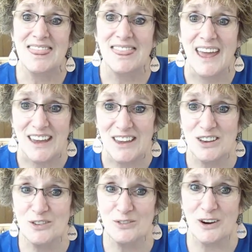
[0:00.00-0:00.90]
Thank
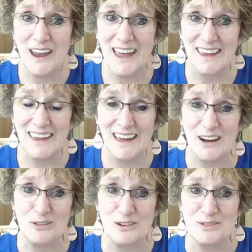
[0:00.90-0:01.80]
you for hanging
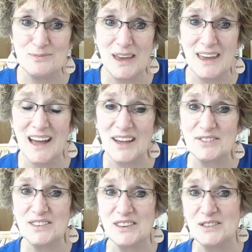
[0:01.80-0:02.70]
out with me. I'll
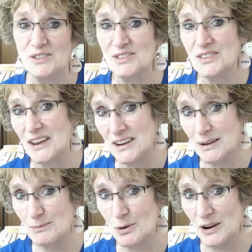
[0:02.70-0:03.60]
see you
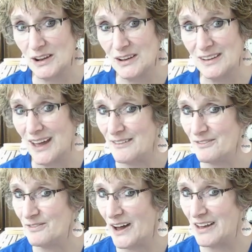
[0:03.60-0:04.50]
Sunday morning at
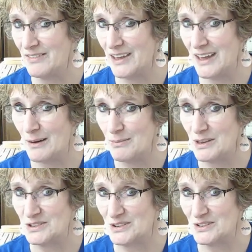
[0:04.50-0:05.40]
5 a.m.
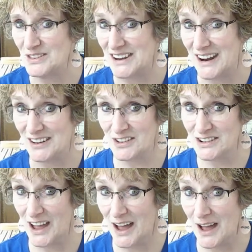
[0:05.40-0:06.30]
Eastern Standard
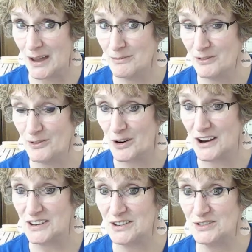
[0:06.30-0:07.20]
Time for
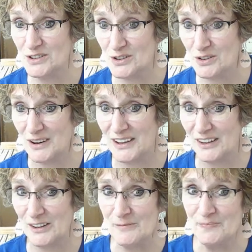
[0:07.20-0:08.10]
a
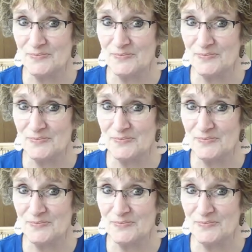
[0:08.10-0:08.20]
tutorial.